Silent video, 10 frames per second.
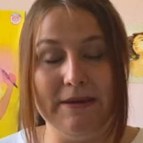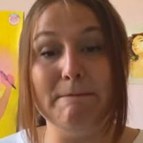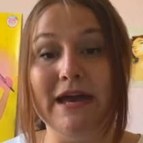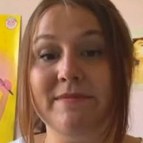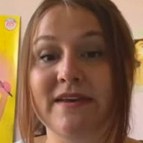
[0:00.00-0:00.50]

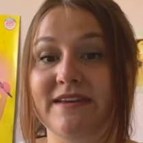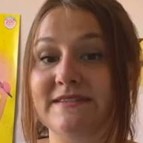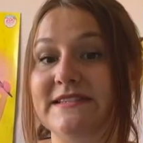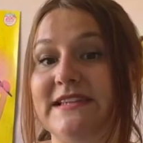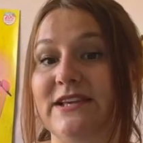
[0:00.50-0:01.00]
Maybe
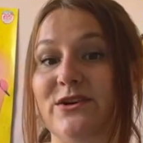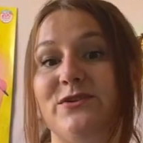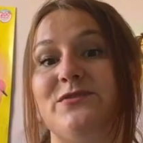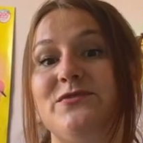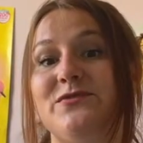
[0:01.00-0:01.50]
instead
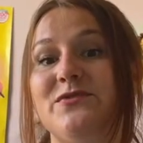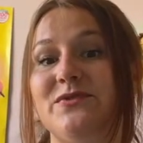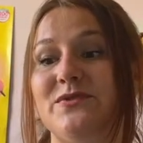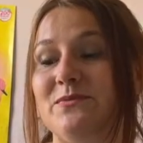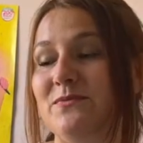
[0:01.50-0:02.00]
of
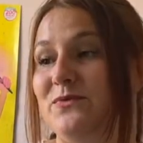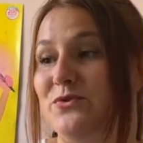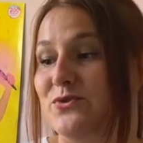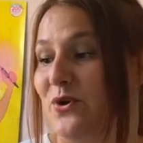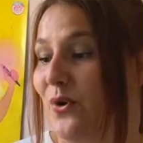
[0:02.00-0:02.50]

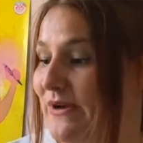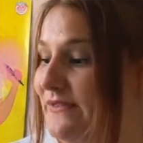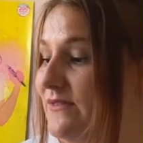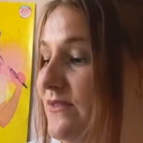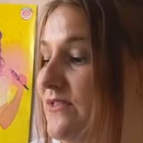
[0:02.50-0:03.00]

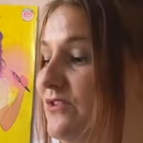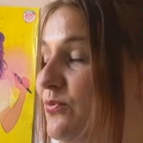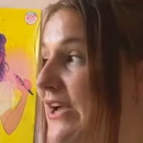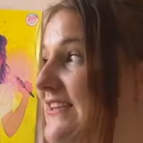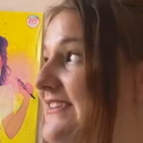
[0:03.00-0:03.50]
drawing
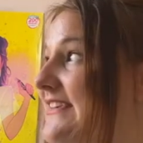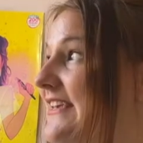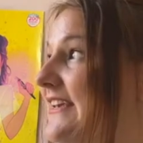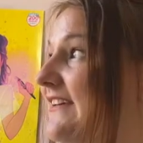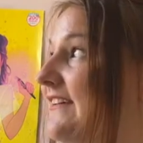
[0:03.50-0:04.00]

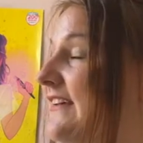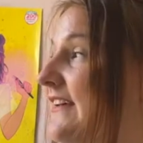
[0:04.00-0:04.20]
20